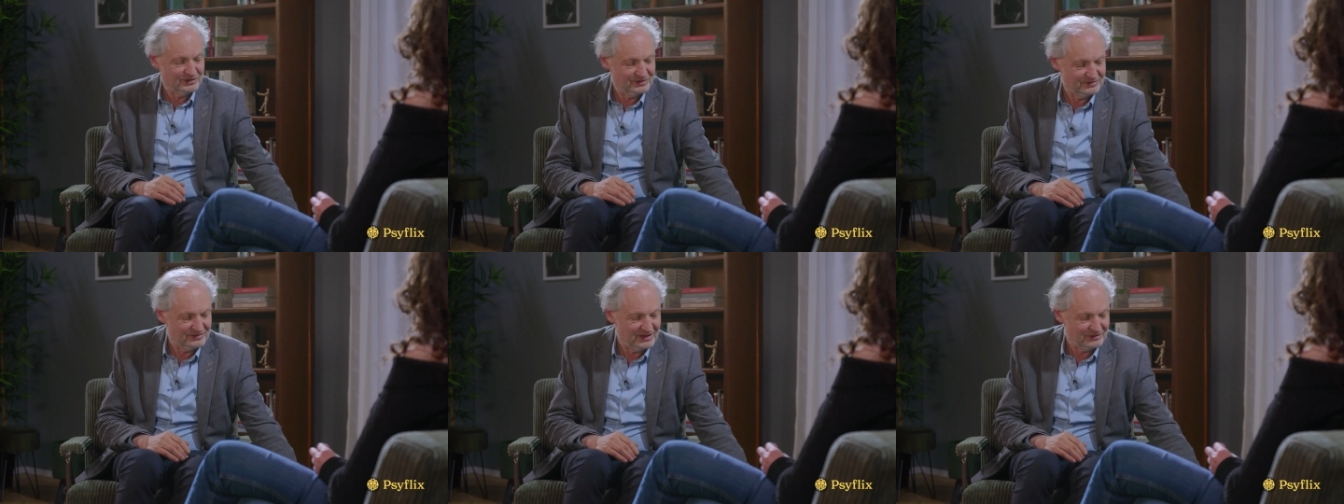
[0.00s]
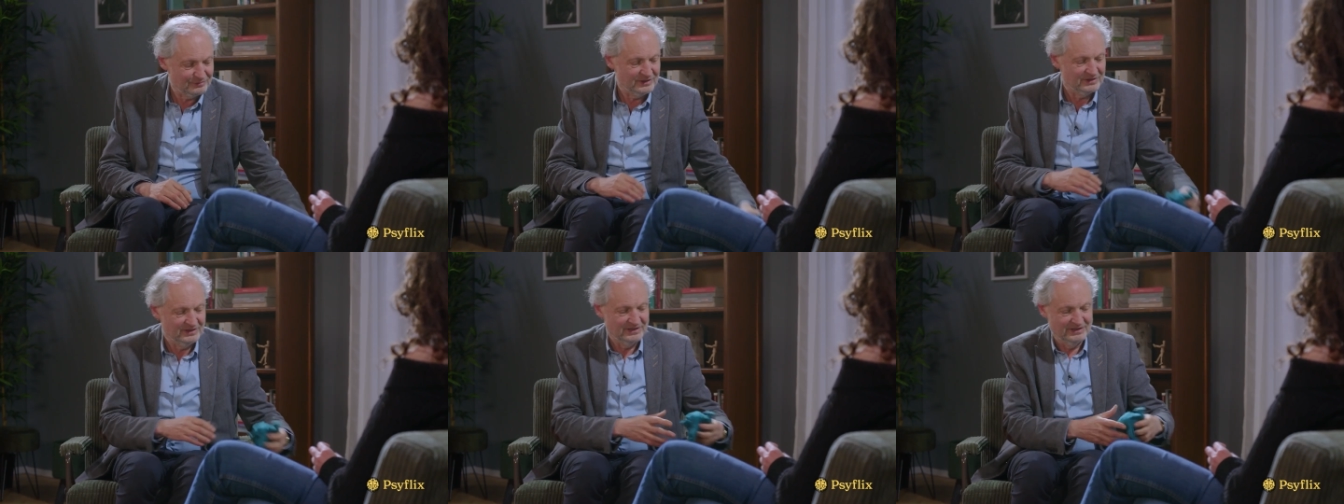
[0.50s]
that
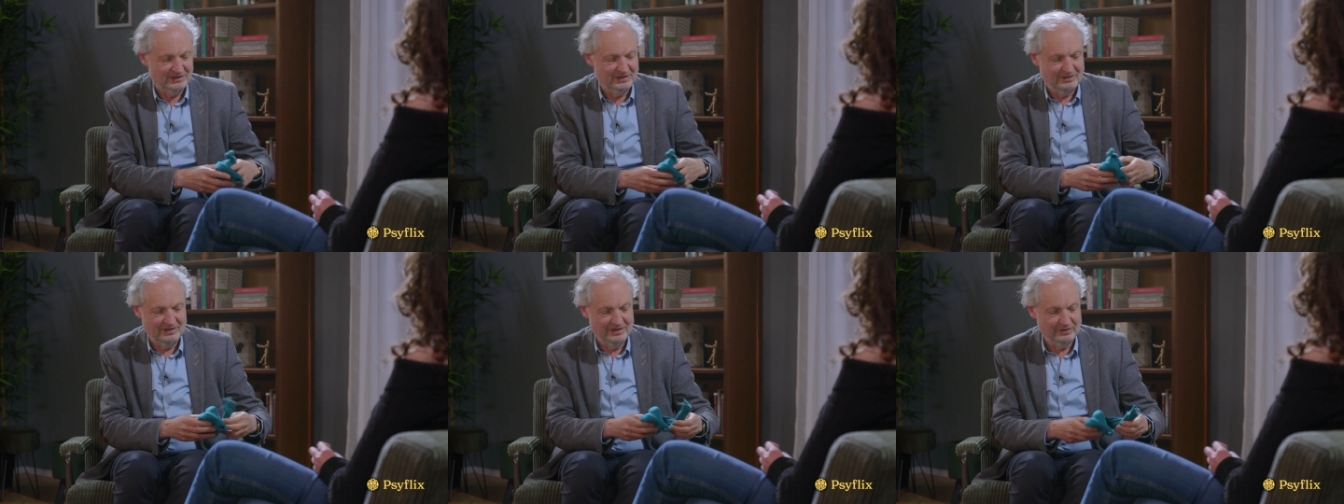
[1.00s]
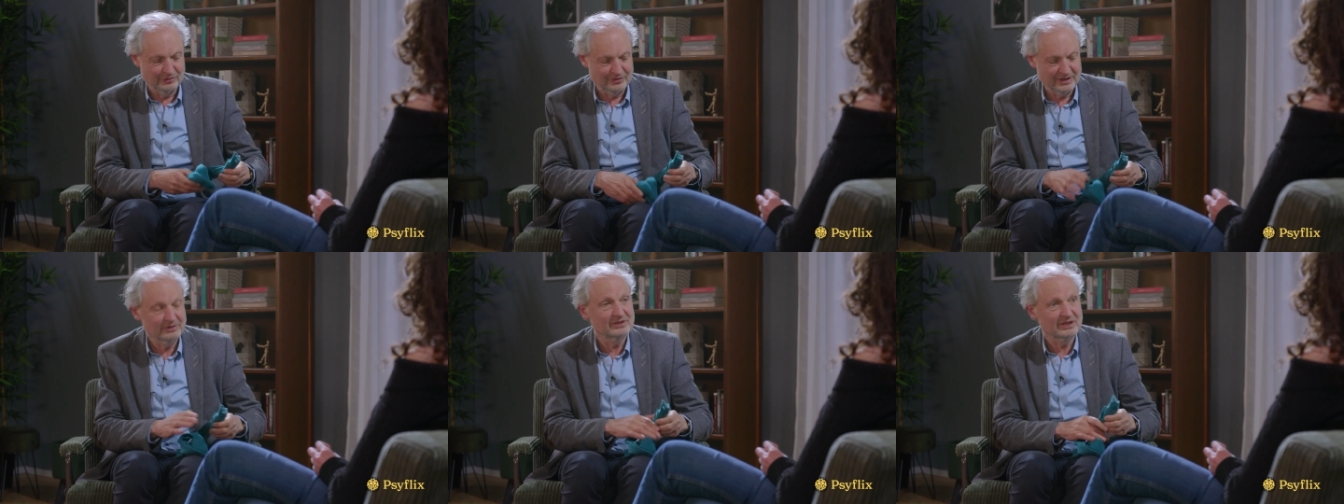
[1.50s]
a little thing
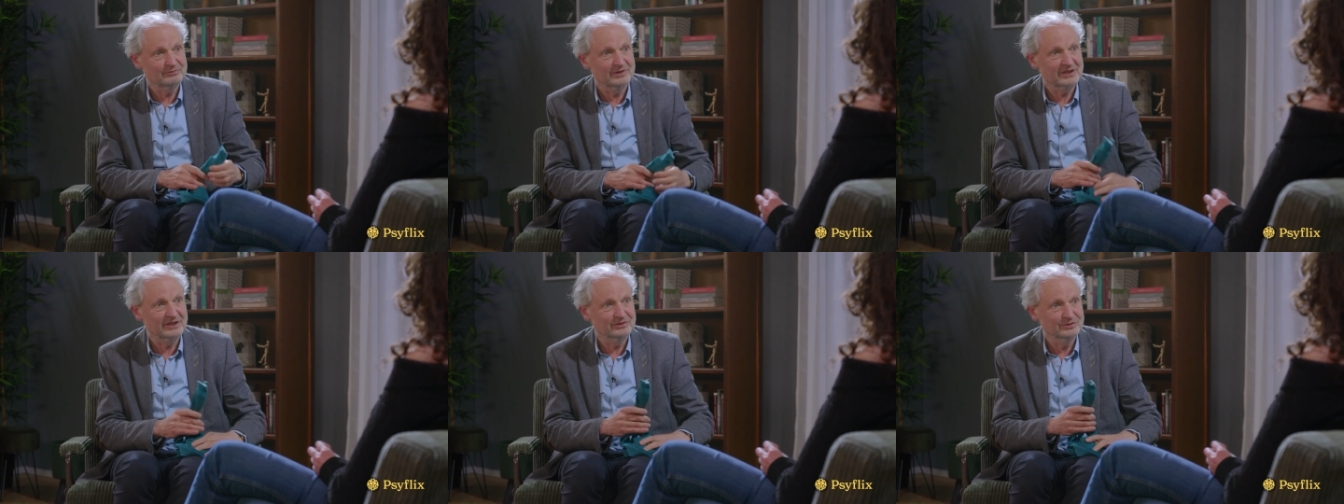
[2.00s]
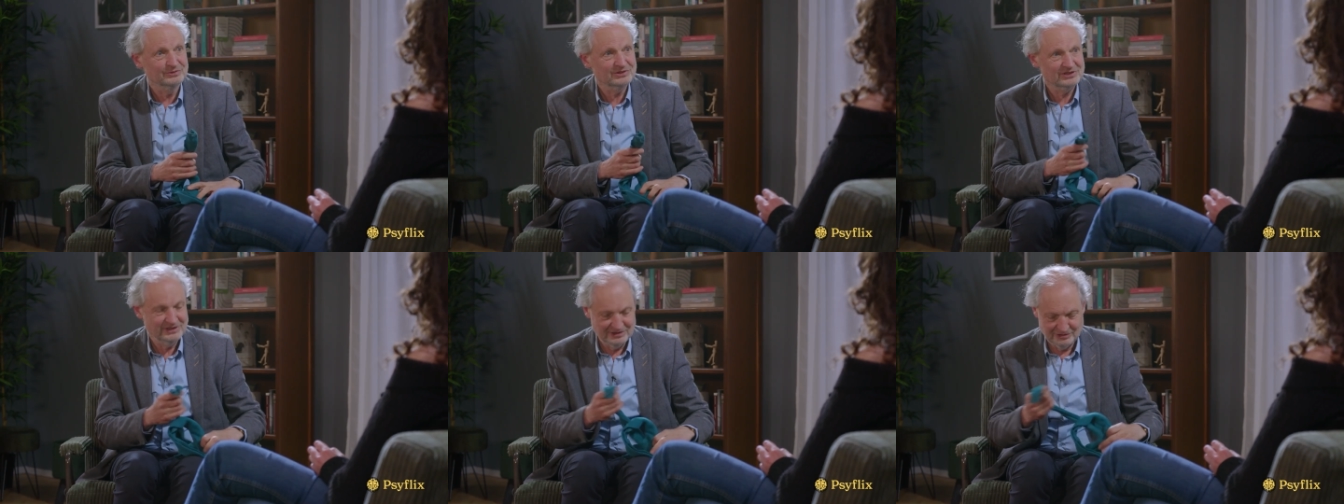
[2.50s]
that we can use. Here
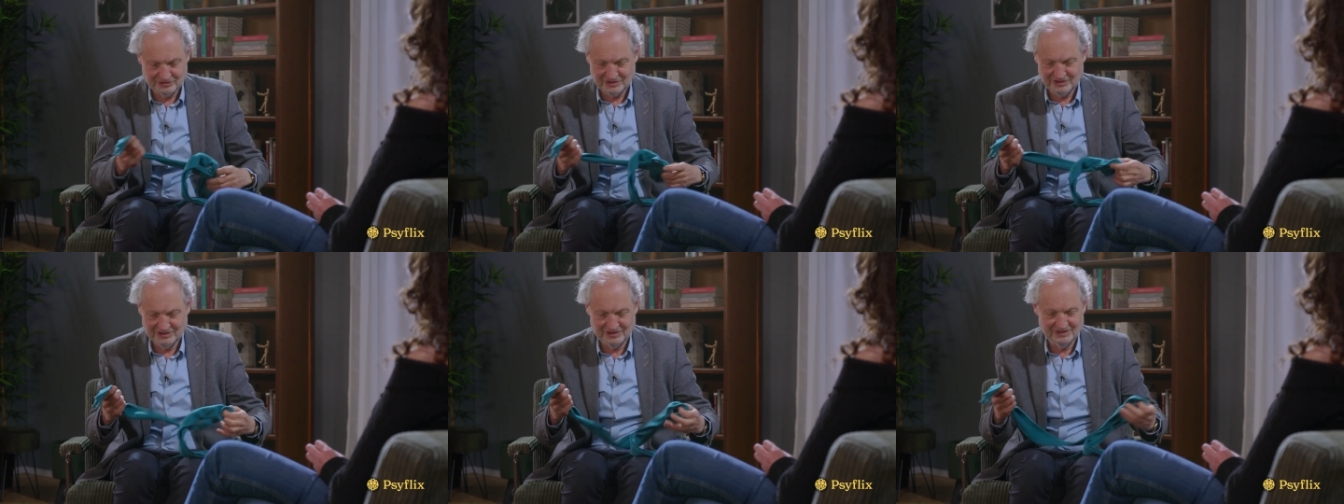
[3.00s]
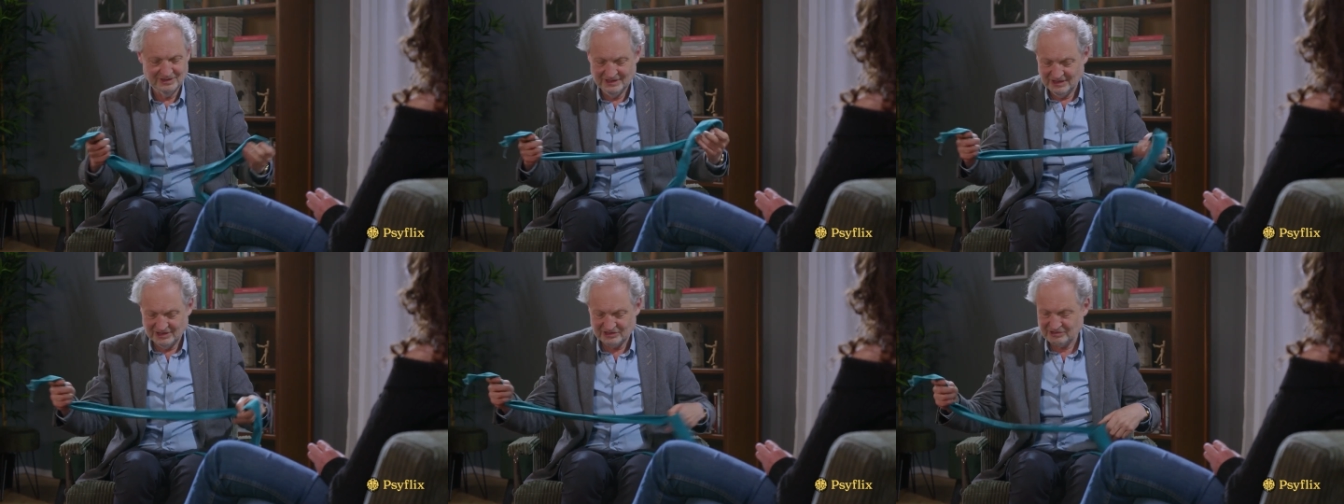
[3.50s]
you see a
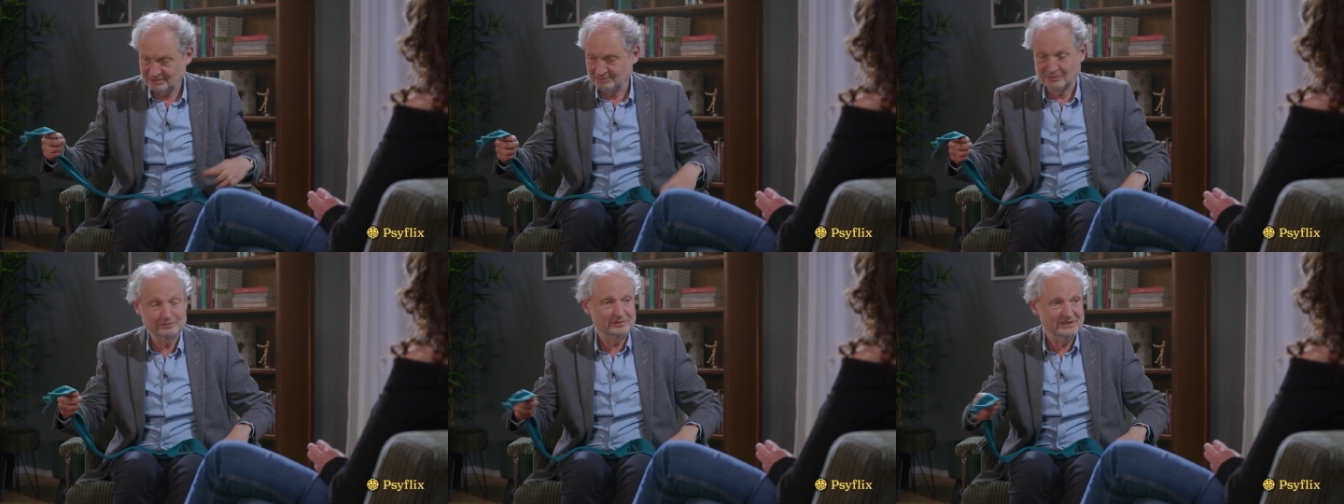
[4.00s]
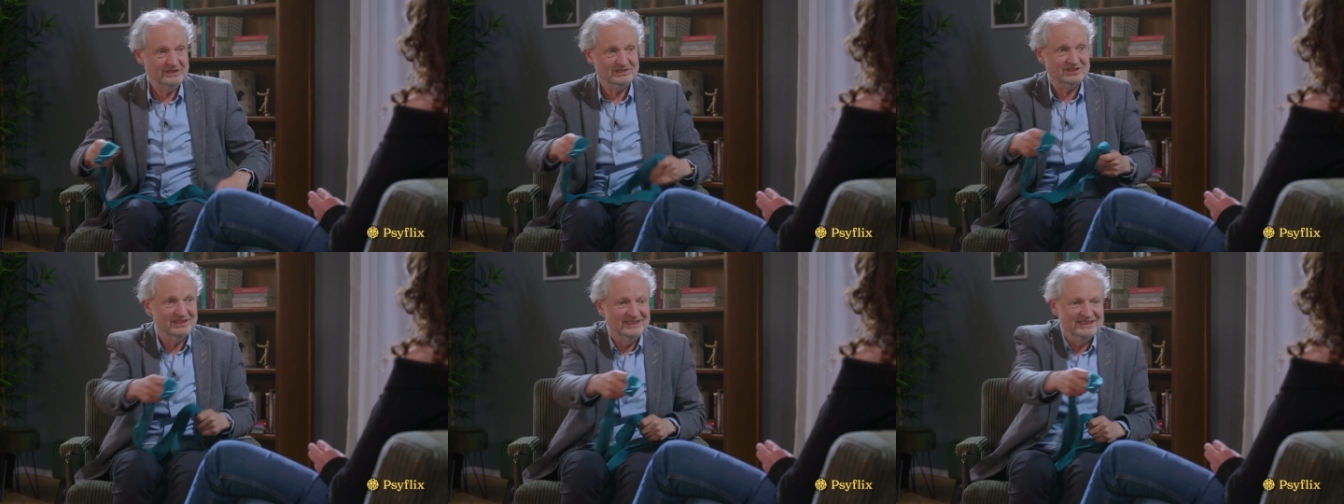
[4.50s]
strip of fleece.
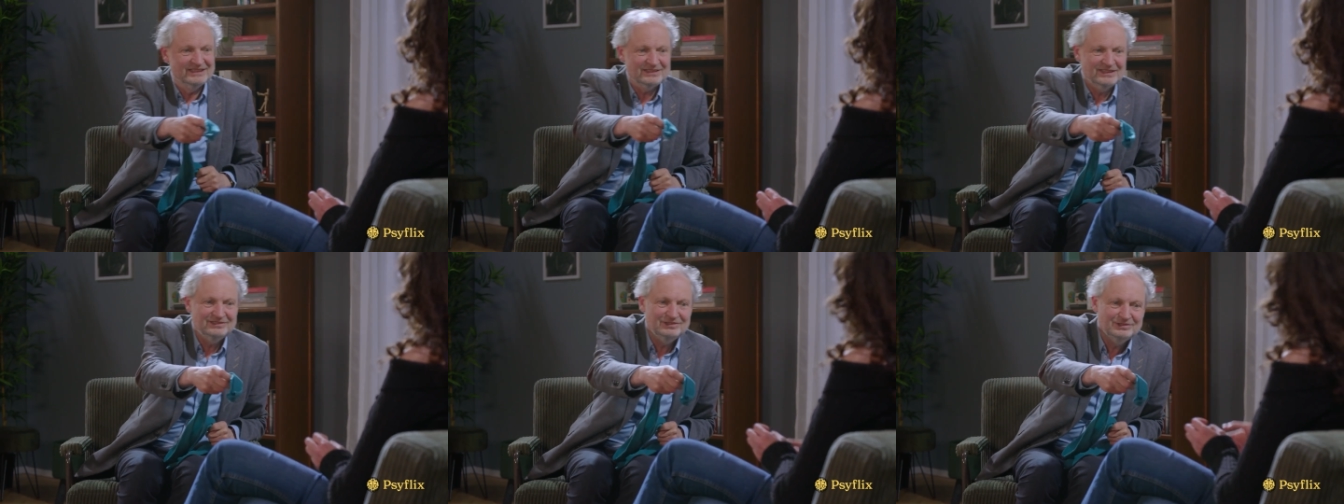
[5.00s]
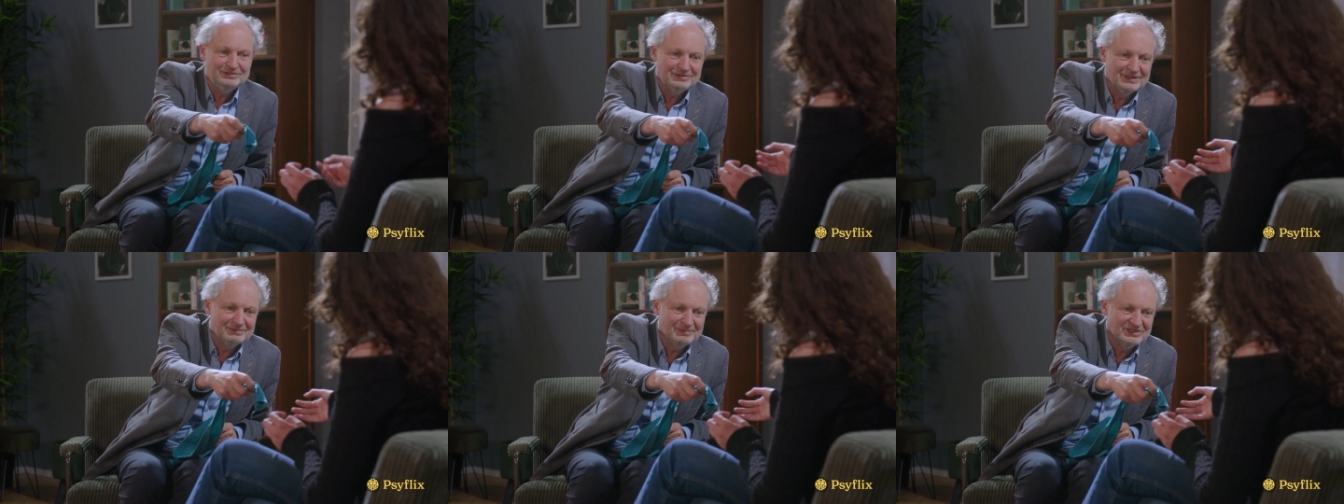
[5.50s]
Can you
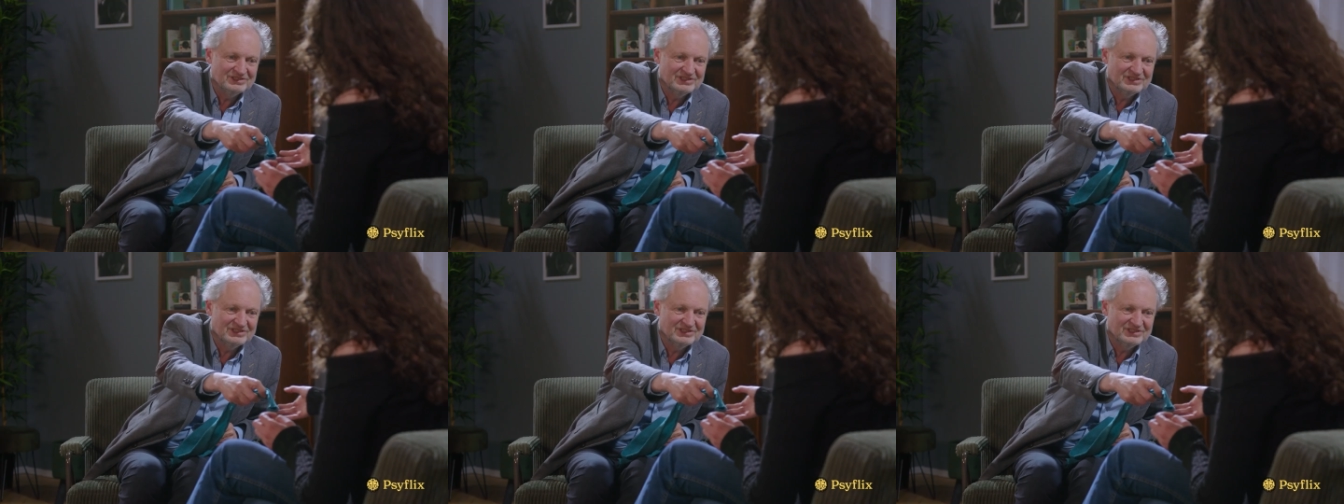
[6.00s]
please take